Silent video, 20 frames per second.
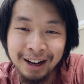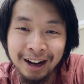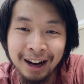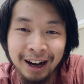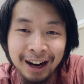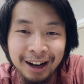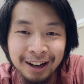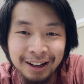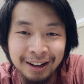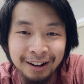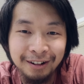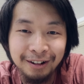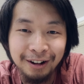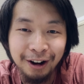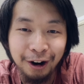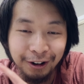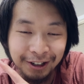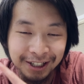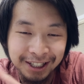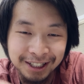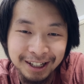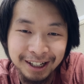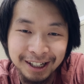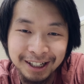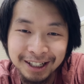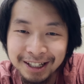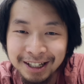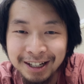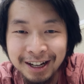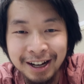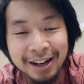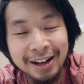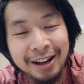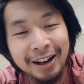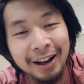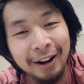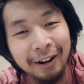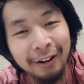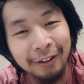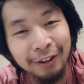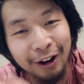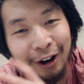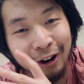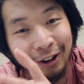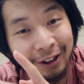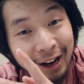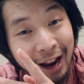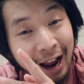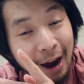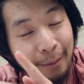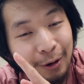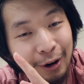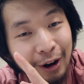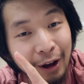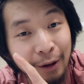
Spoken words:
R6 and on the R camera,